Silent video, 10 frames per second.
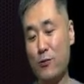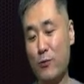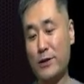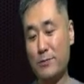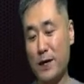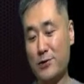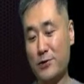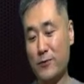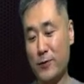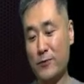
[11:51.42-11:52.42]
When the patient
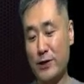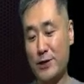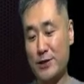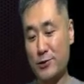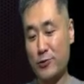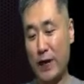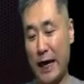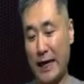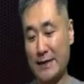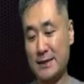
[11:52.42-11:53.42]
have a very strong
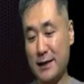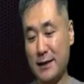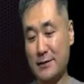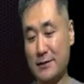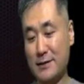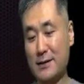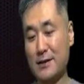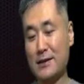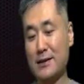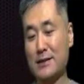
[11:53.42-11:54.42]
ACL,
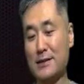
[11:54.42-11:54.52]
it